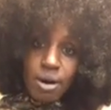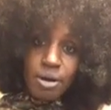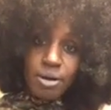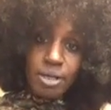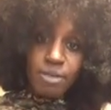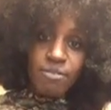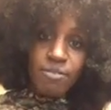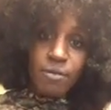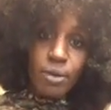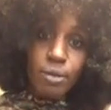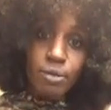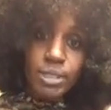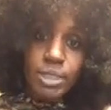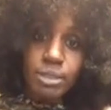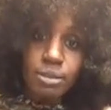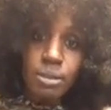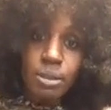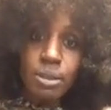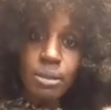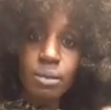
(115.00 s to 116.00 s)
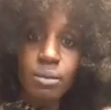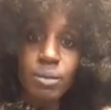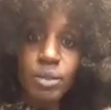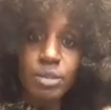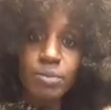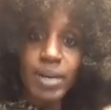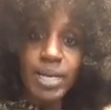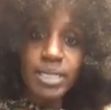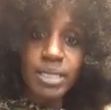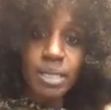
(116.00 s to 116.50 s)
already frozen,
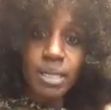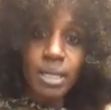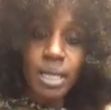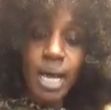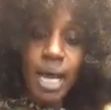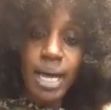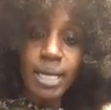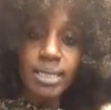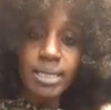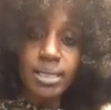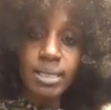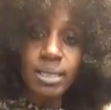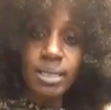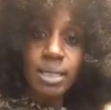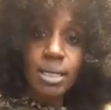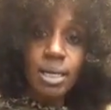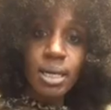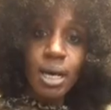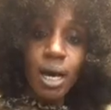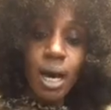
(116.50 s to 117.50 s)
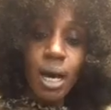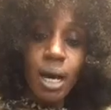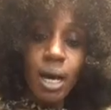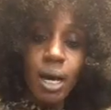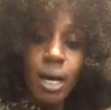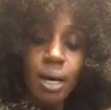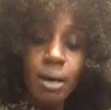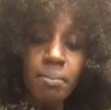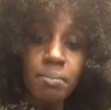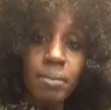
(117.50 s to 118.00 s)
which makes it a lot
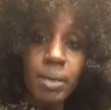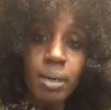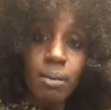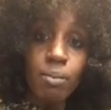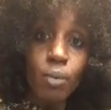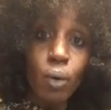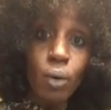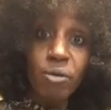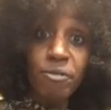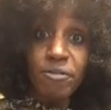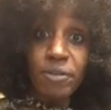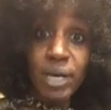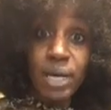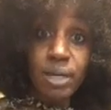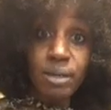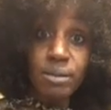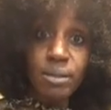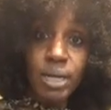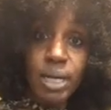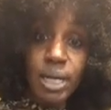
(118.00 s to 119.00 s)
more fun